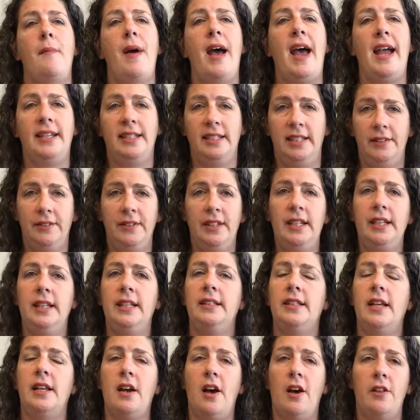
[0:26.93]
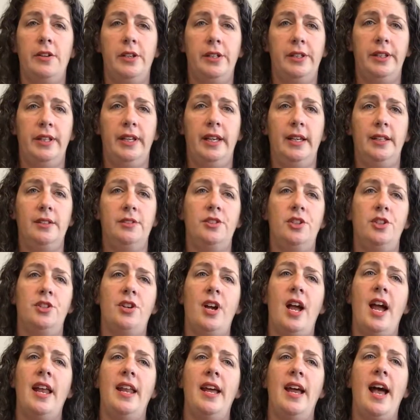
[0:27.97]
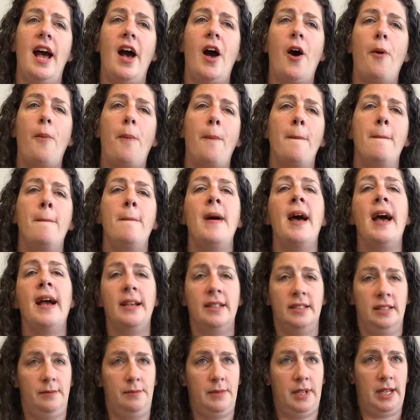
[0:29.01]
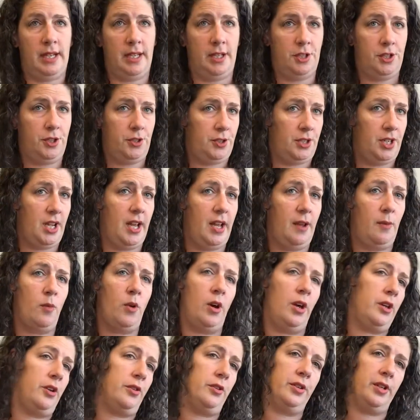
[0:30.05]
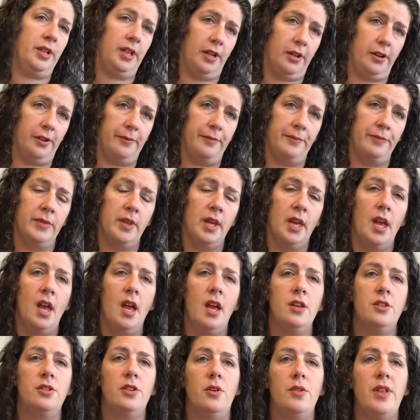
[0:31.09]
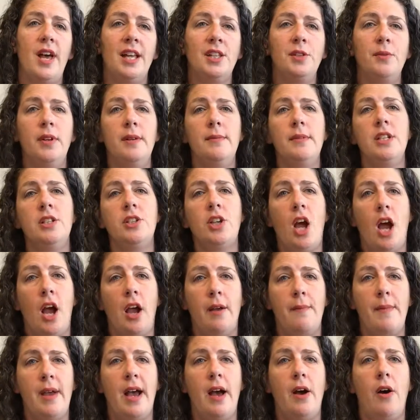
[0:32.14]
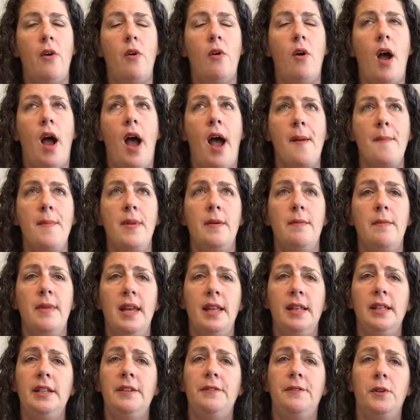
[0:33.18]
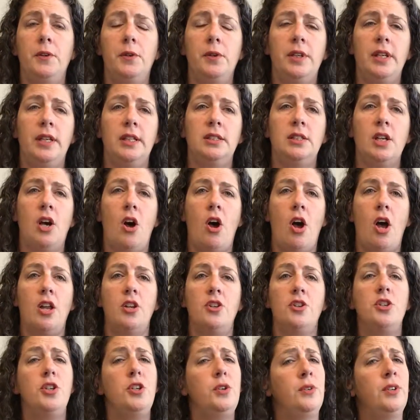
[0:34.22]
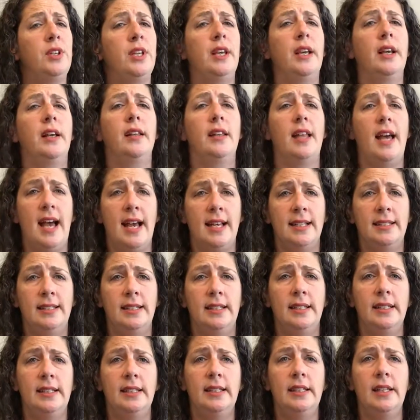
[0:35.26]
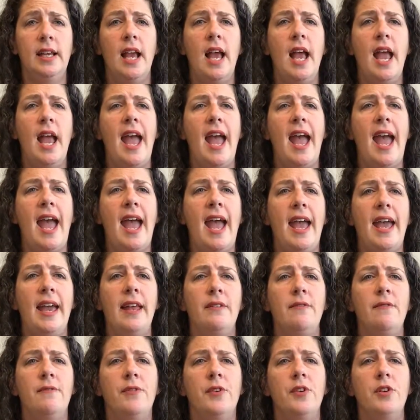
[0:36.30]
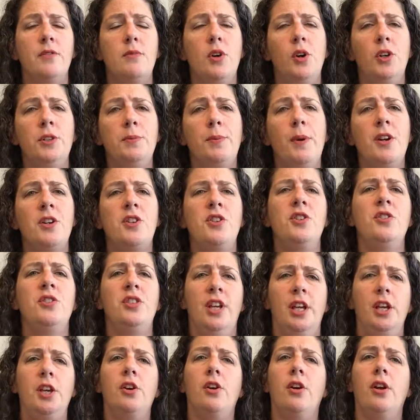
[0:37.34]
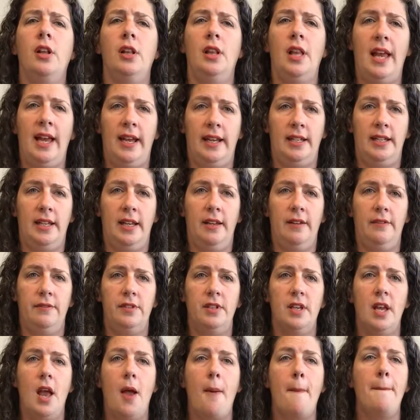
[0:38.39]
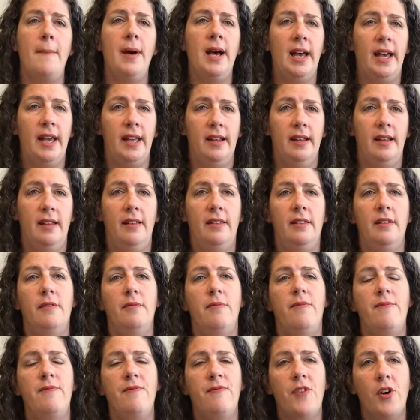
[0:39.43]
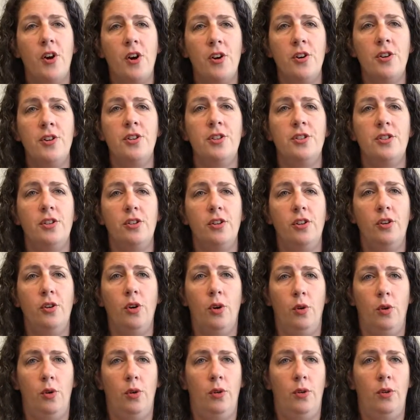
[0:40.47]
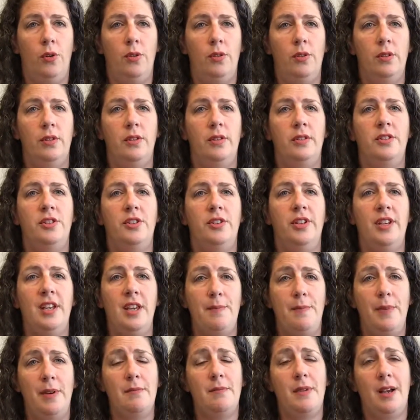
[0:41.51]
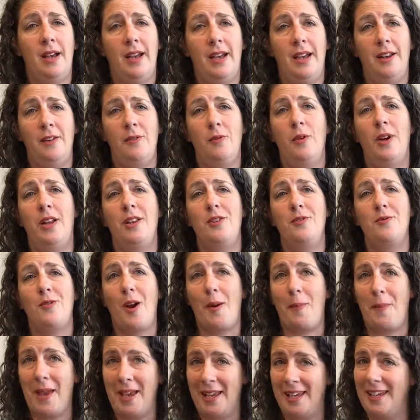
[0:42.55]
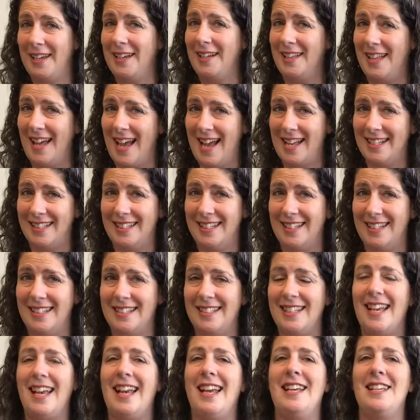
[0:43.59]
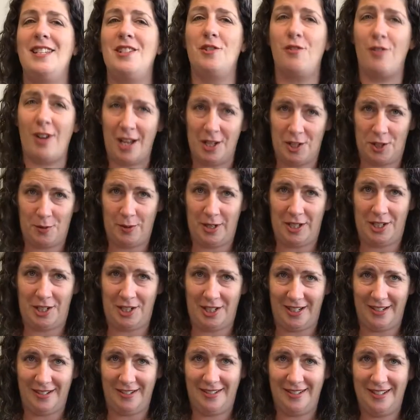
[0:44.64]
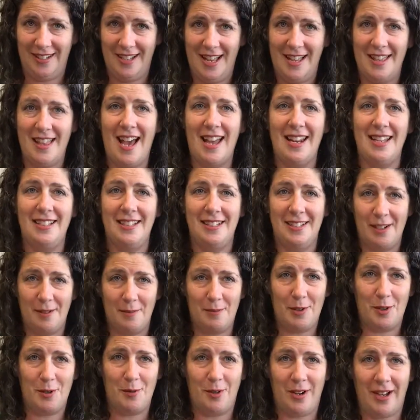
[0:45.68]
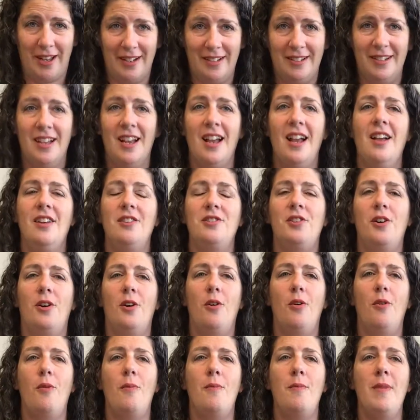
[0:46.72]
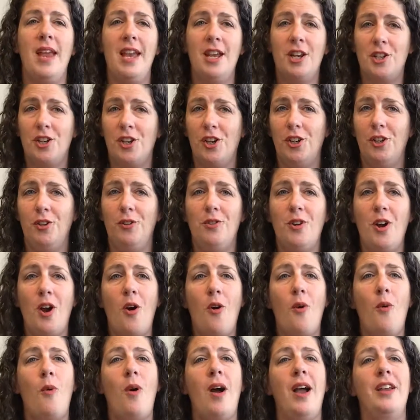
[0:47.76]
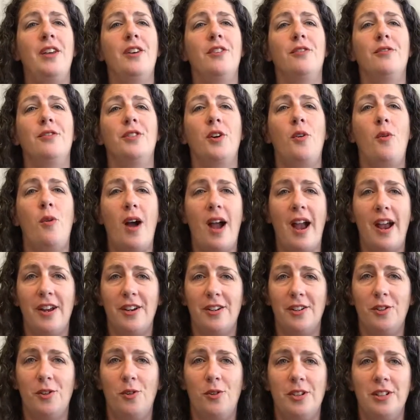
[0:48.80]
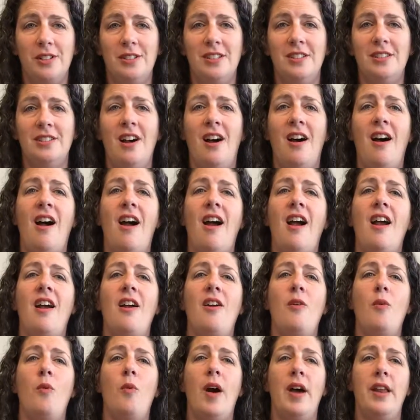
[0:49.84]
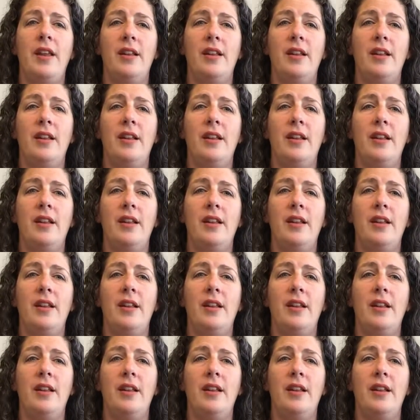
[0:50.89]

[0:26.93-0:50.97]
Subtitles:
activities, and other things to try to help maximize your time while you're here. So that's what I'm going to talk about. I'm going to mainly focus on choosing classes and, for the most part, choosing your electives. But the first goal to keep in mind when you are picking classes is graduation. That is number one. So make sure you know what your required courses are,